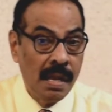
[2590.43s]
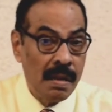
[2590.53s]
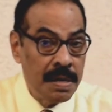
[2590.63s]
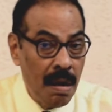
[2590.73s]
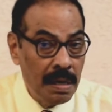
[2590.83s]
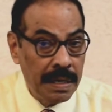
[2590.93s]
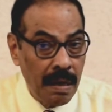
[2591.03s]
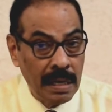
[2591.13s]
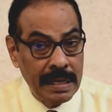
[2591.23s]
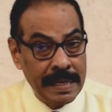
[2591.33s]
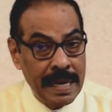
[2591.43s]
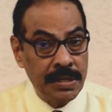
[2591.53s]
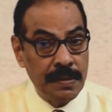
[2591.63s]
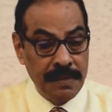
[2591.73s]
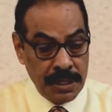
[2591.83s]
are not the
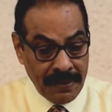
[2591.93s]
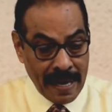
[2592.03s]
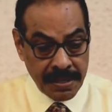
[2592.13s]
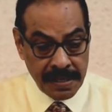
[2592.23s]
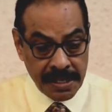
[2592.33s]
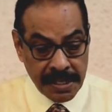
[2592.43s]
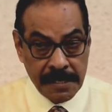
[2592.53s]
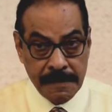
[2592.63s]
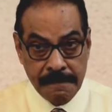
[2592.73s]
architects of these fractions.